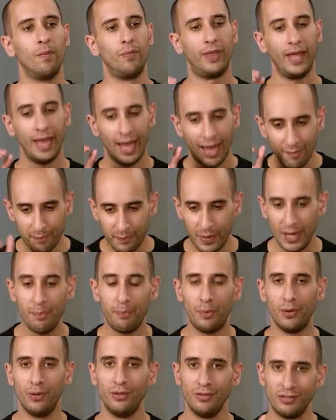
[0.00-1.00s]
they have
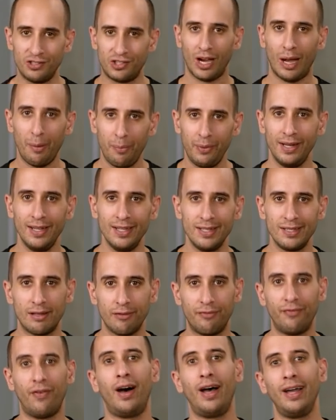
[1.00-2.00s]
people whose job it is to
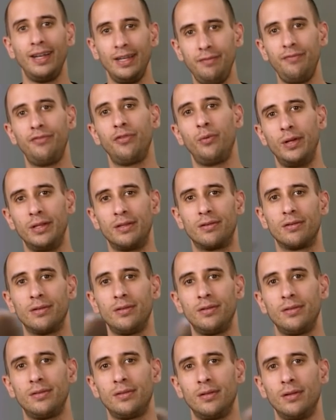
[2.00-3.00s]
find
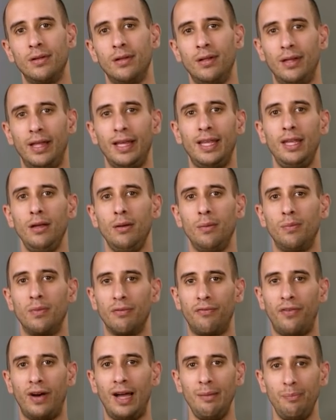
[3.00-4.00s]
influencers like you, to
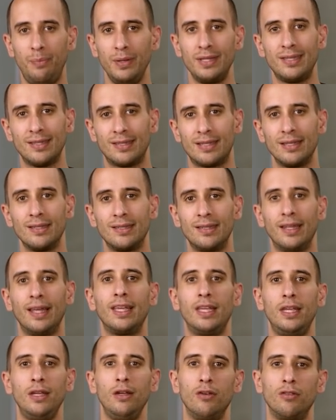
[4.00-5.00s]
find businesses
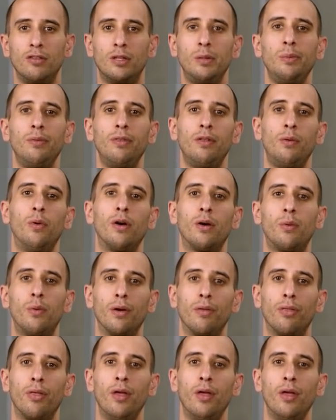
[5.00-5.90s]
like you to be able to work with.